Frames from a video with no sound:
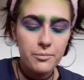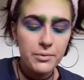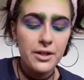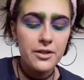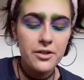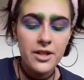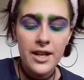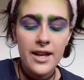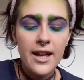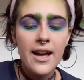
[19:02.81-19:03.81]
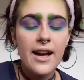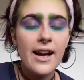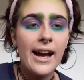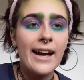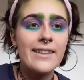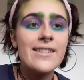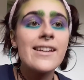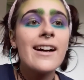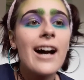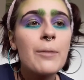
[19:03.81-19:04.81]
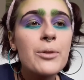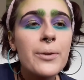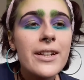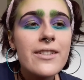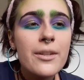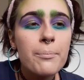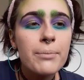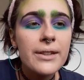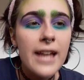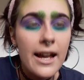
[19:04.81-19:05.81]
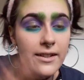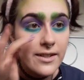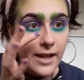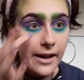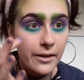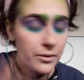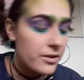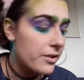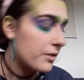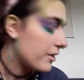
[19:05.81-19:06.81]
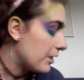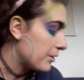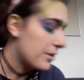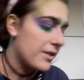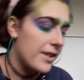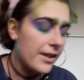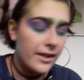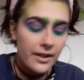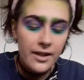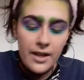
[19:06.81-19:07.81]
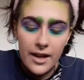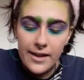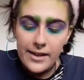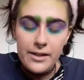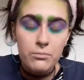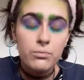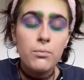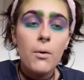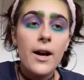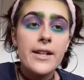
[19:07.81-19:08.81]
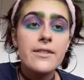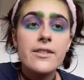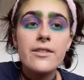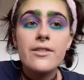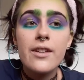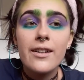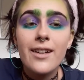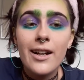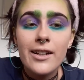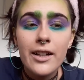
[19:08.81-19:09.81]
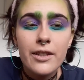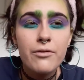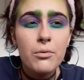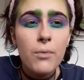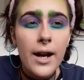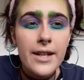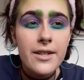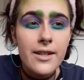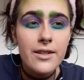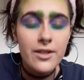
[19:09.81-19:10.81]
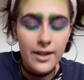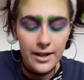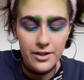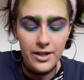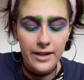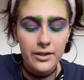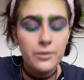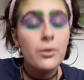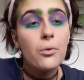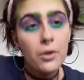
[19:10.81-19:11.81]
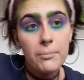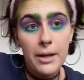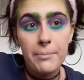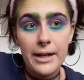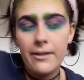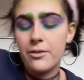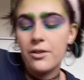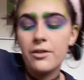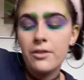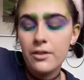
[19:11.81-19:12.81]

brush and I'm going to blend out using a kind of a whitish eyeshadow or my powder.